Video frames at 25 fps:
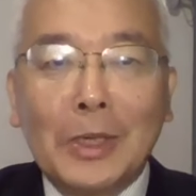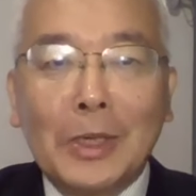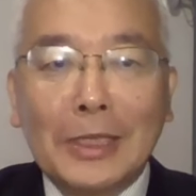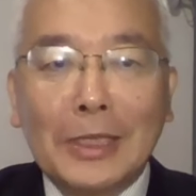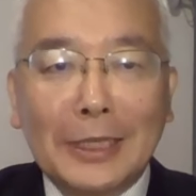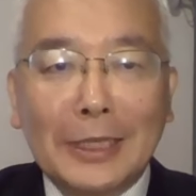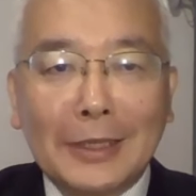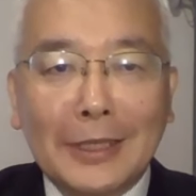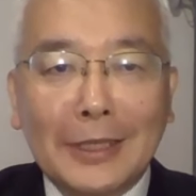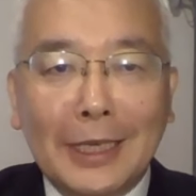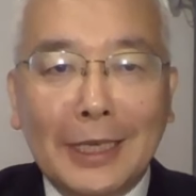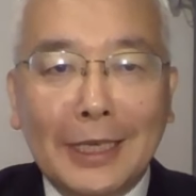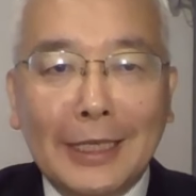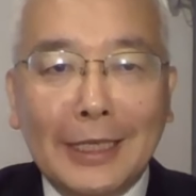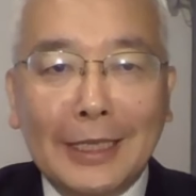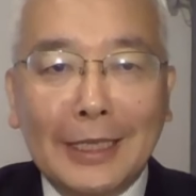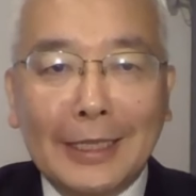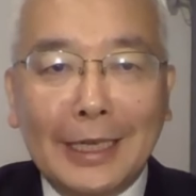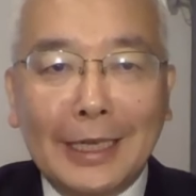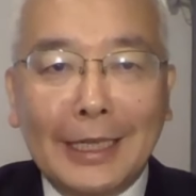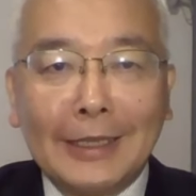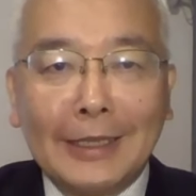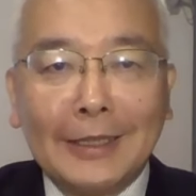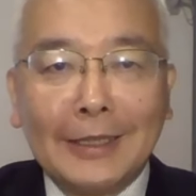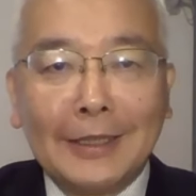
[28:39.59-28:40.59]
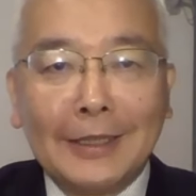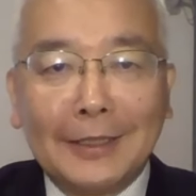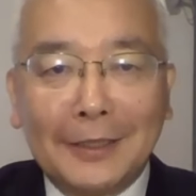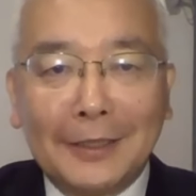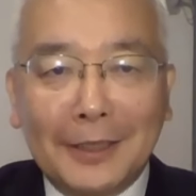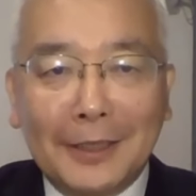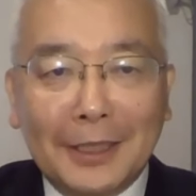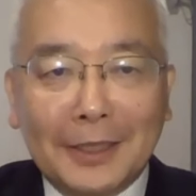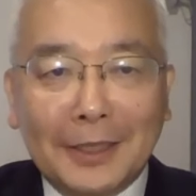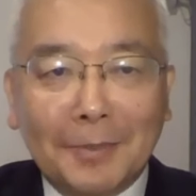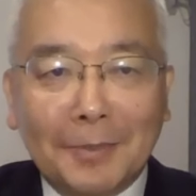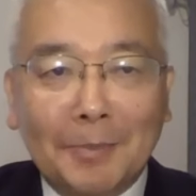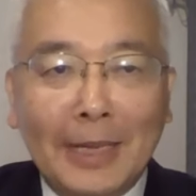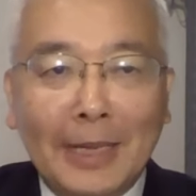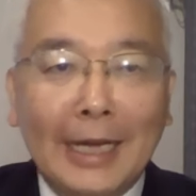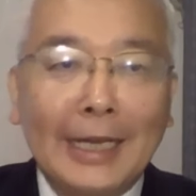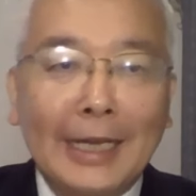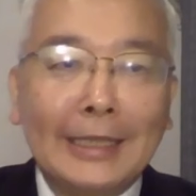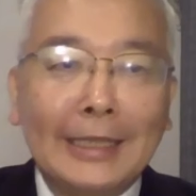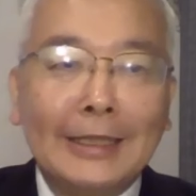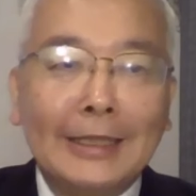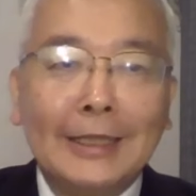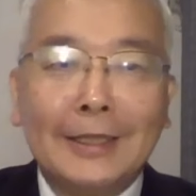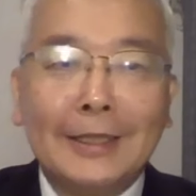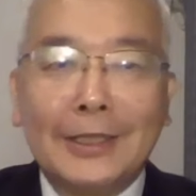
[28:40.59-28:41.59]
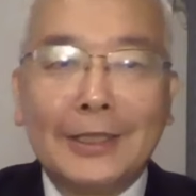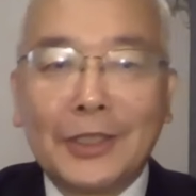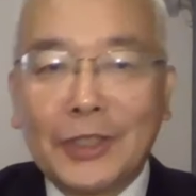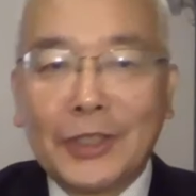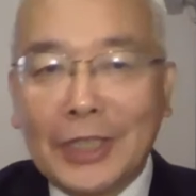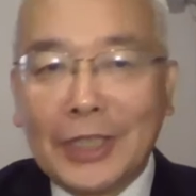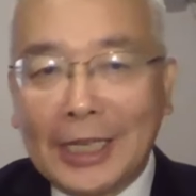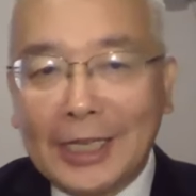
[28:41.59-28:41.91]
we understand that despite the